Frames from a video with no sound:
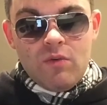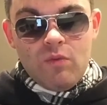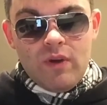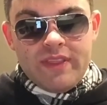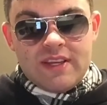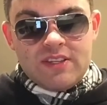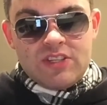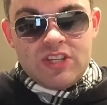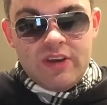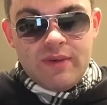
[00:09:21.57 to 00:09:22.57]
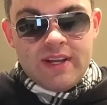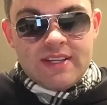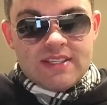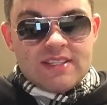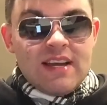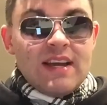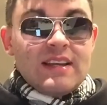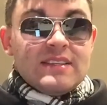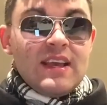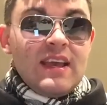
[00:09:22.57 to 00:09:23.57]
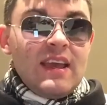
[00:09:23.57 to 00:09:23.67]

What they don't understand is,